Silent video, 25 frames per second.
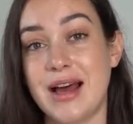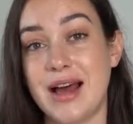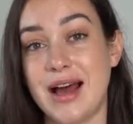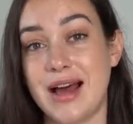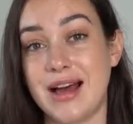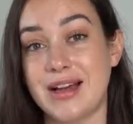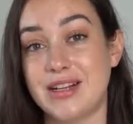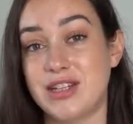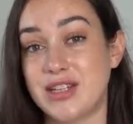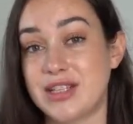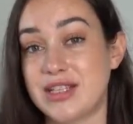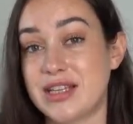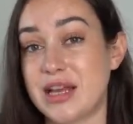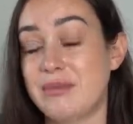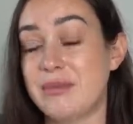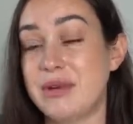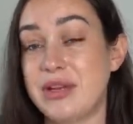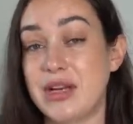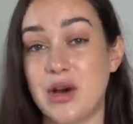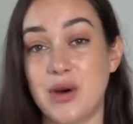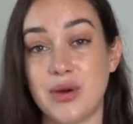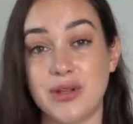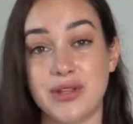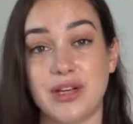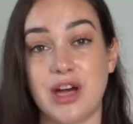Uh, just let
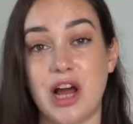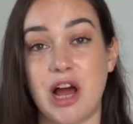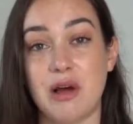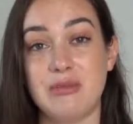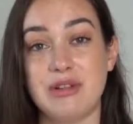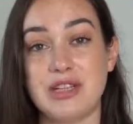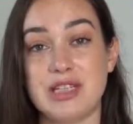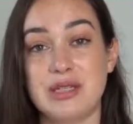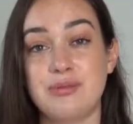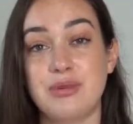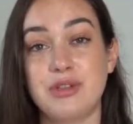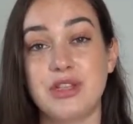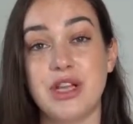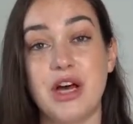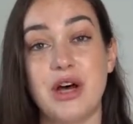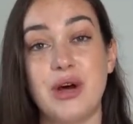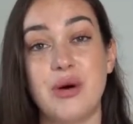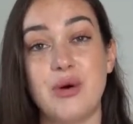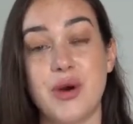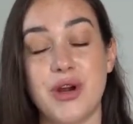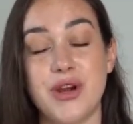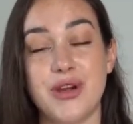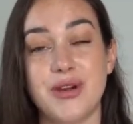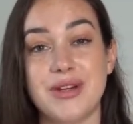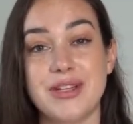me know in the comments
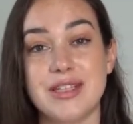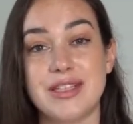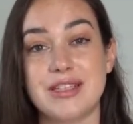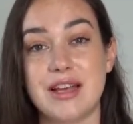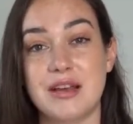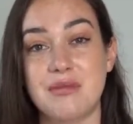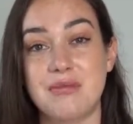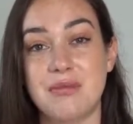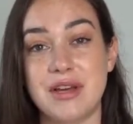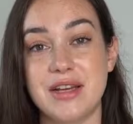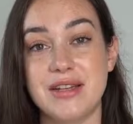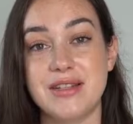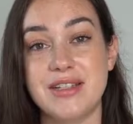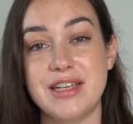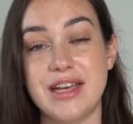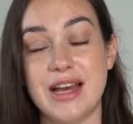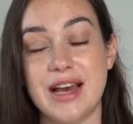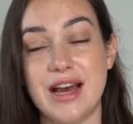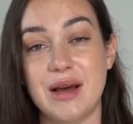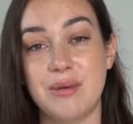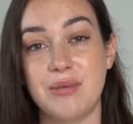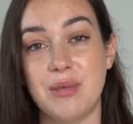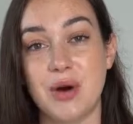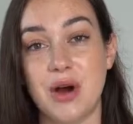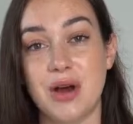below, or you can send me a D
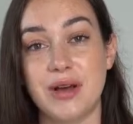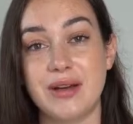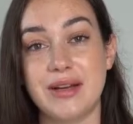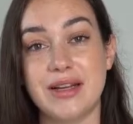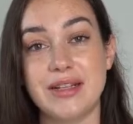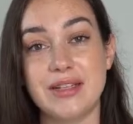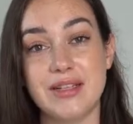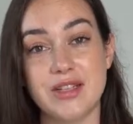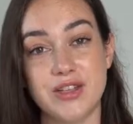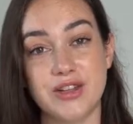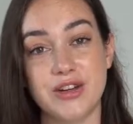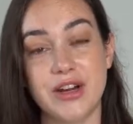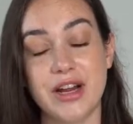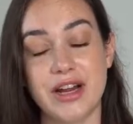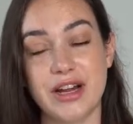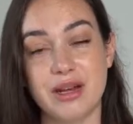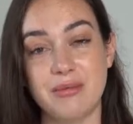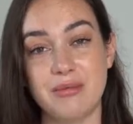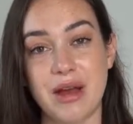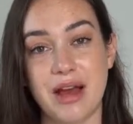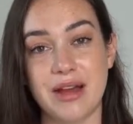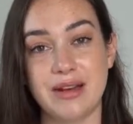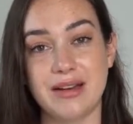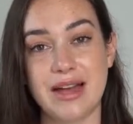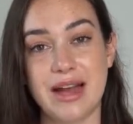M on
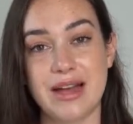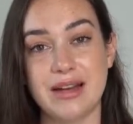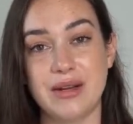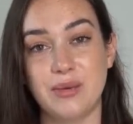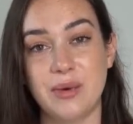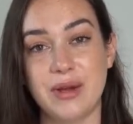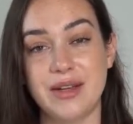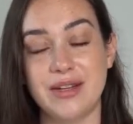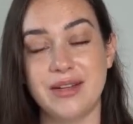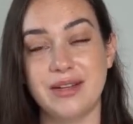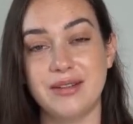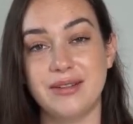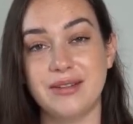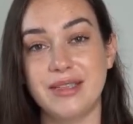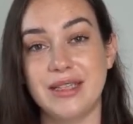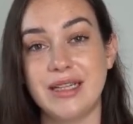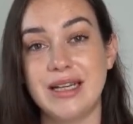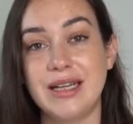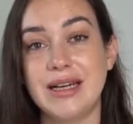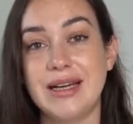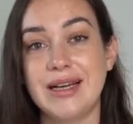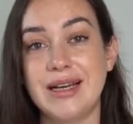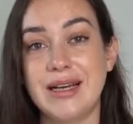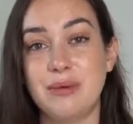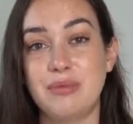Instagram at Kenna Whitnell.
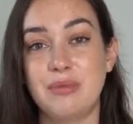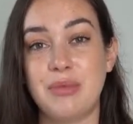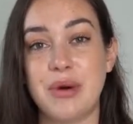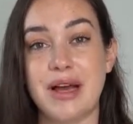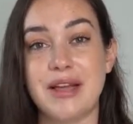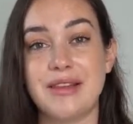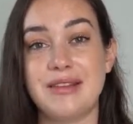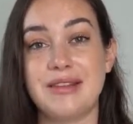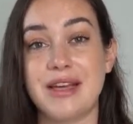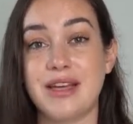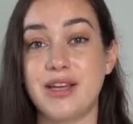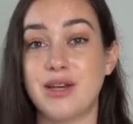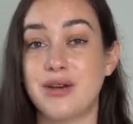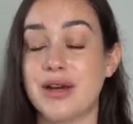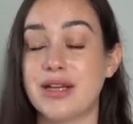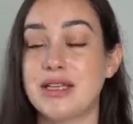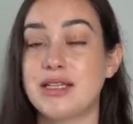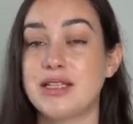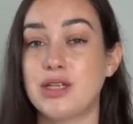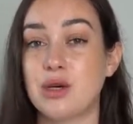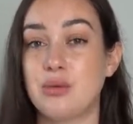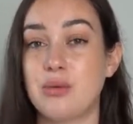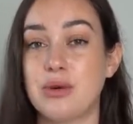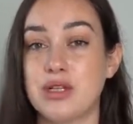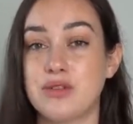But thank you
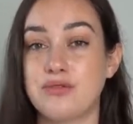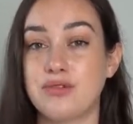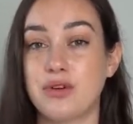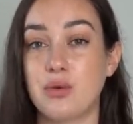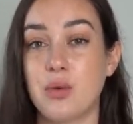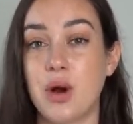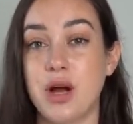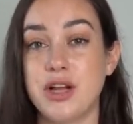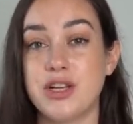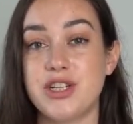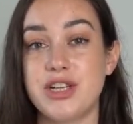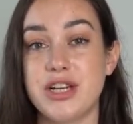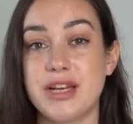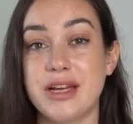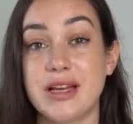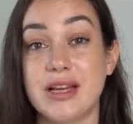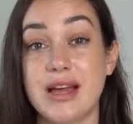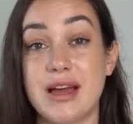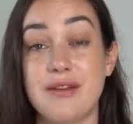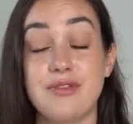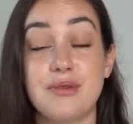guys so much for watching.